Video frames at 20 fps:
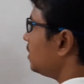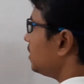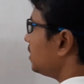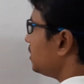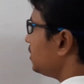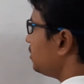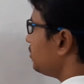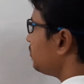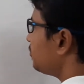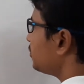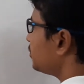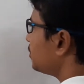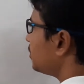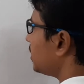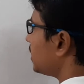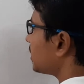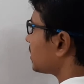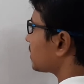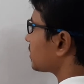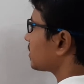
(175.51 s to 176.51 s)
if you
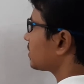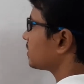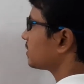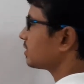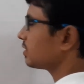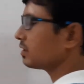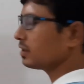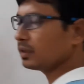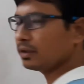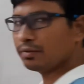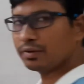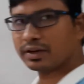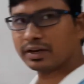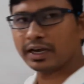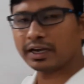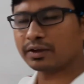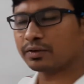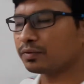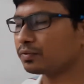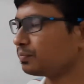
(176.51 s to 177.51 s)
are your
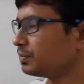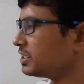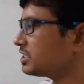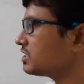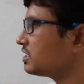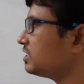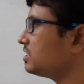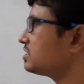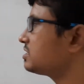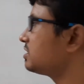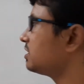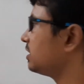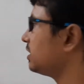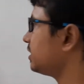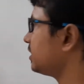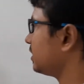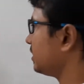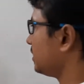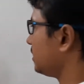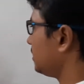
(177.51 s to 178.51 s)
net mission is
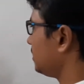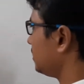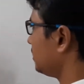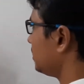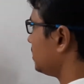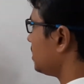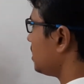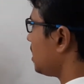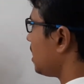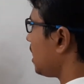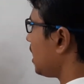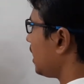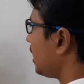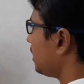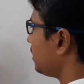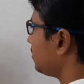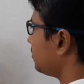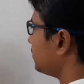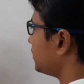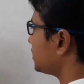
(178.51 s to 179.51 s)
a
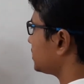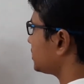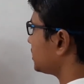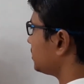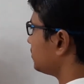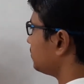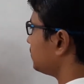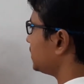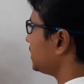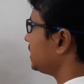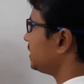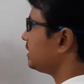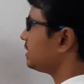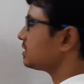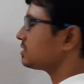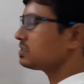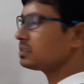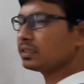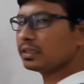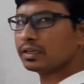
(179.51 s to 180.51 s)
and mission B
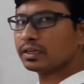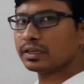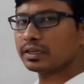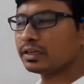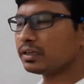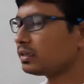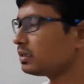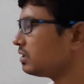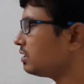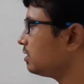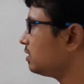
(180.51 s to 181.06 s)
is there,